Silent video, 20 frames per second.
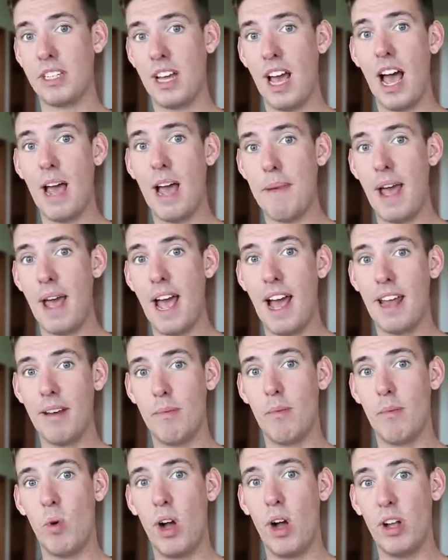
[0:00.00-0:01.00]
to
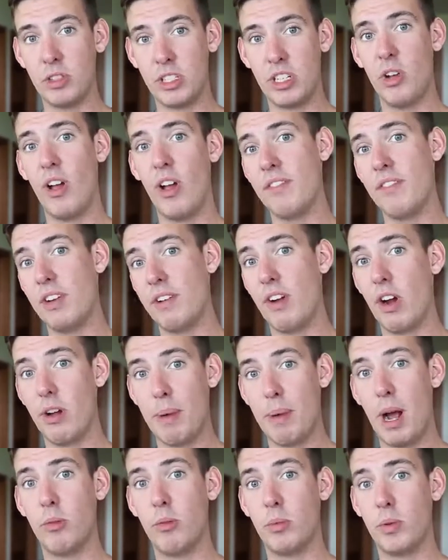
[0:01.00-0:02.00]
iPad while still having a very
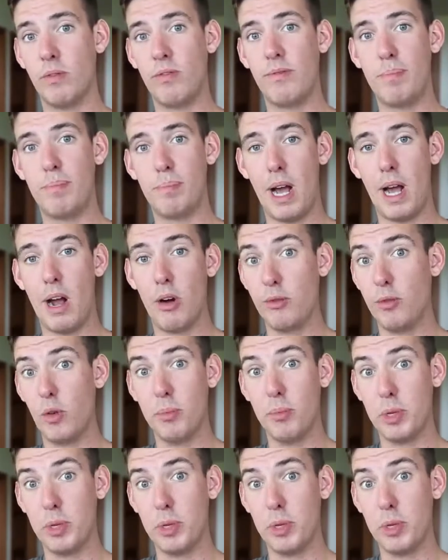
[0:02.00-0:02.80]
powerful